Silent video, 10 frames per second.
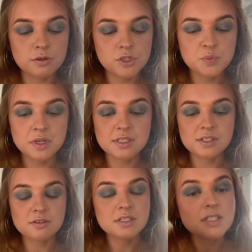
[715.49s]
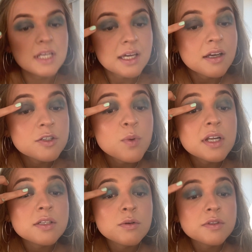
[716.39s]
just because it's not sticking as well
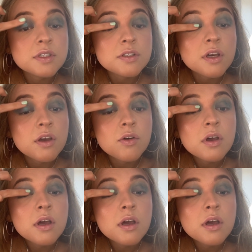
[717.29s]
as I want it to,